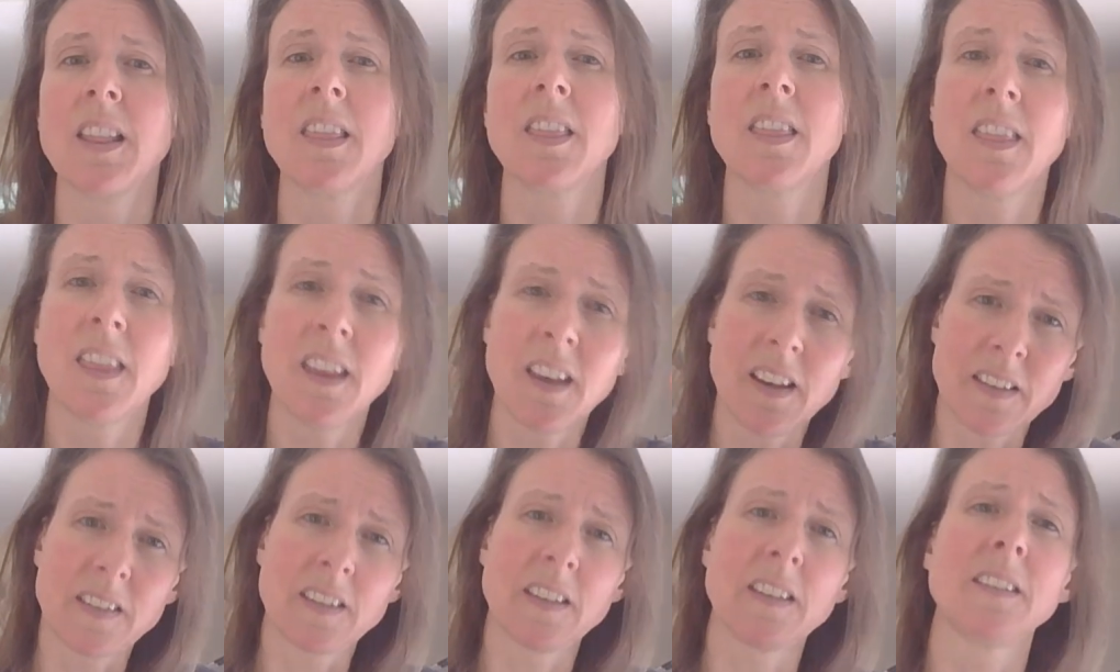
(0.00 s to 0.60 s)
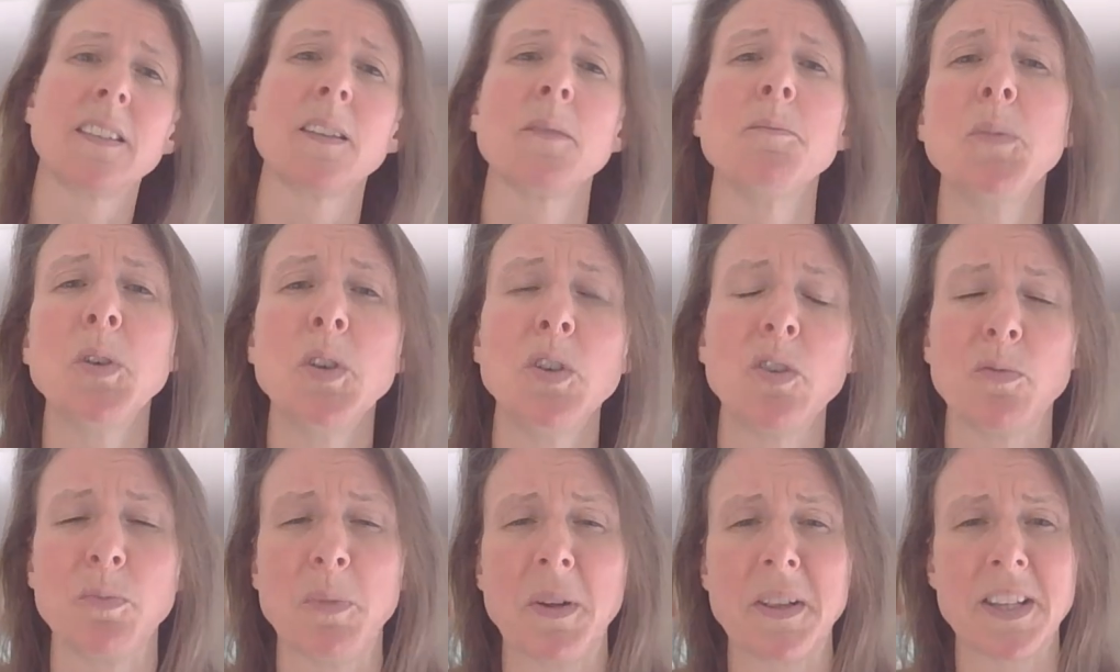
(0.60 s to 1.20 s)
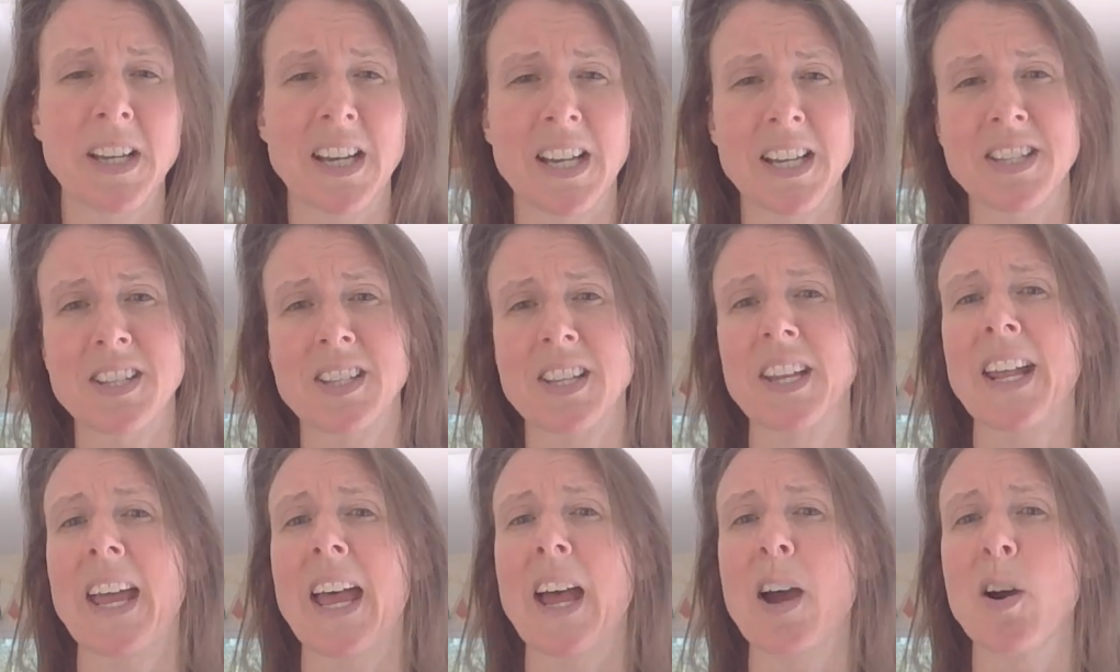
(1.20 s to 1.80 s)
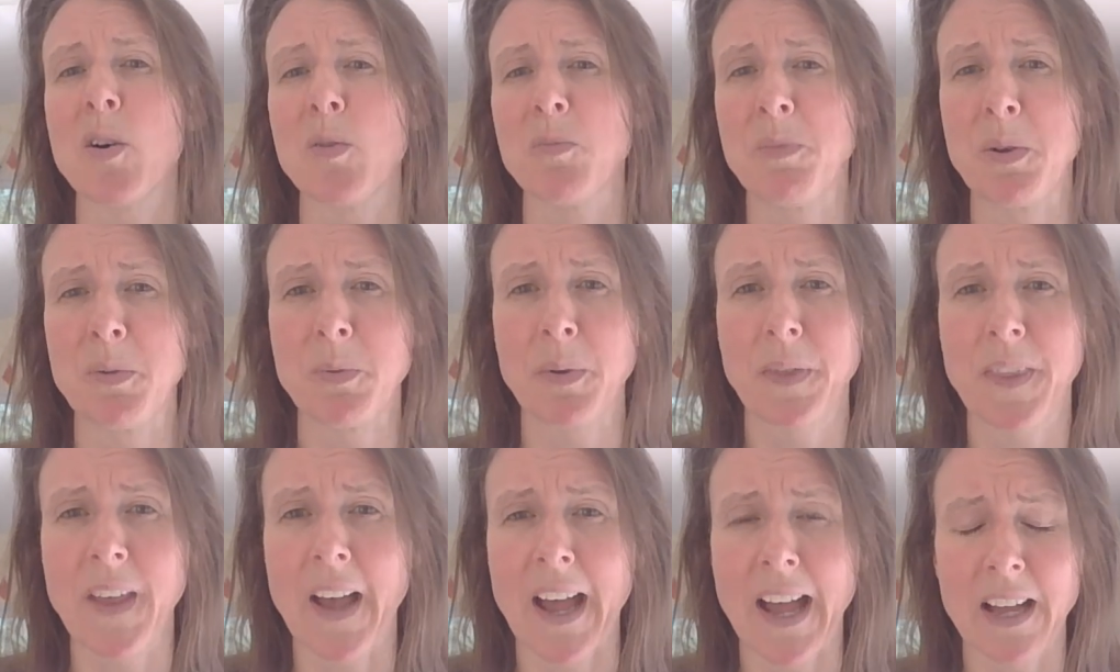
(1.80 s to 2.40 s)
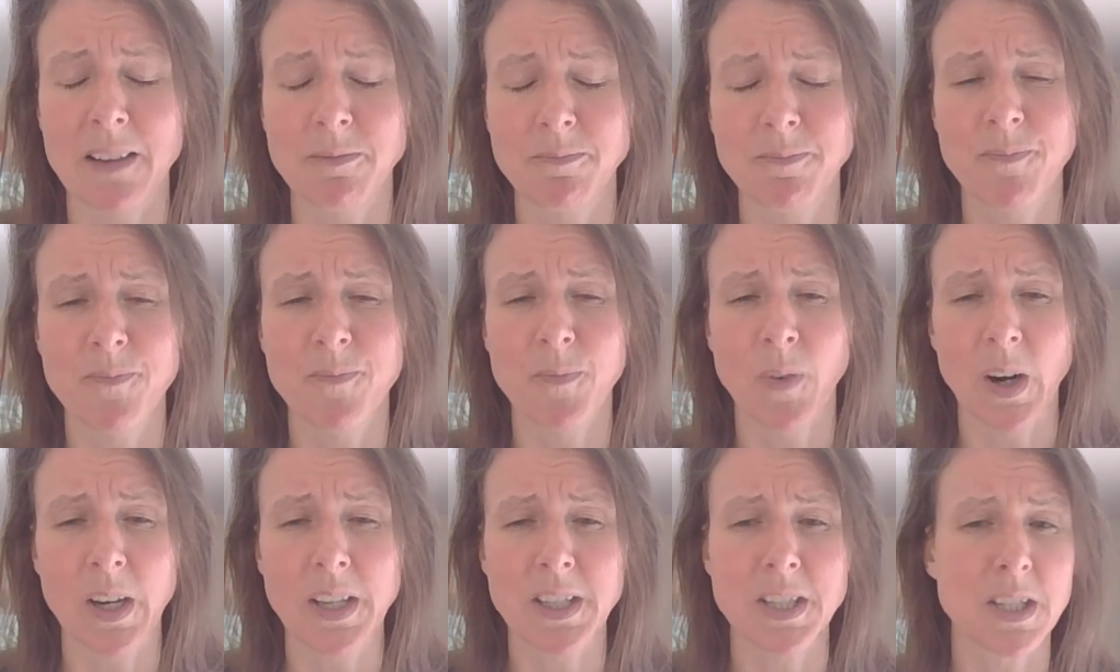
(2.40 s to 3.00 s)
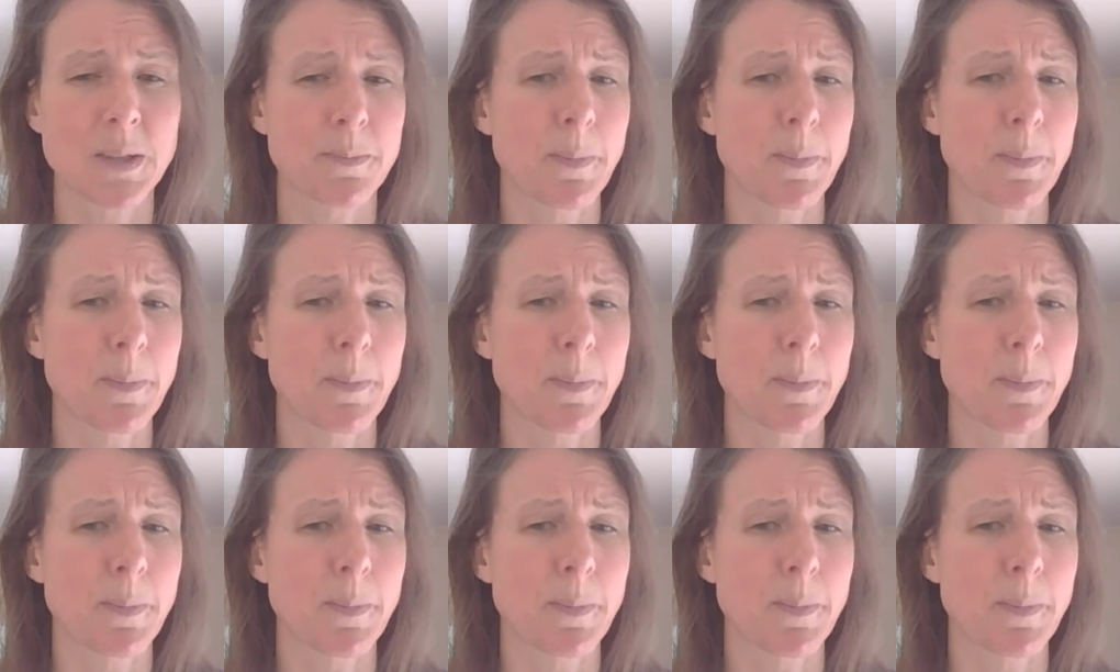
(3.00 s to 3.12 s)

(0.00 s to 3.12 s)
This is the movement that is going to help me with that, right?